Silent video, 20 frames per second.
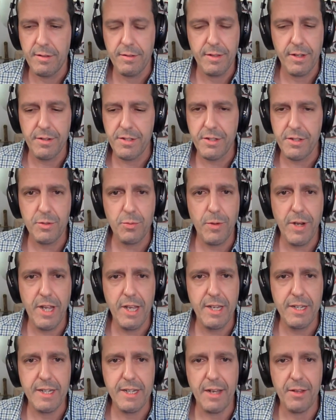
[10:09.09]
they're just way
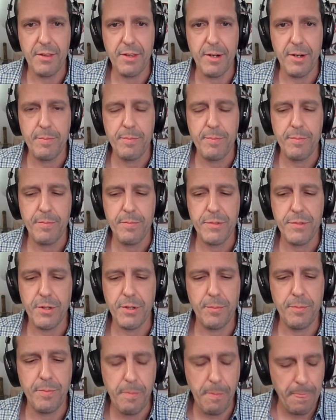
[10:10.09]
ahead down there.
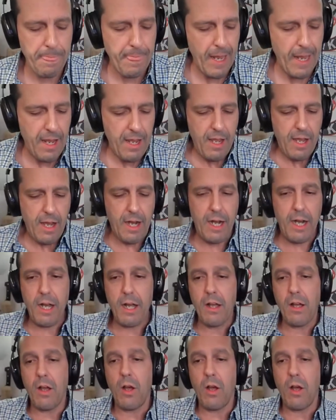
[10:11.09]
So, uh,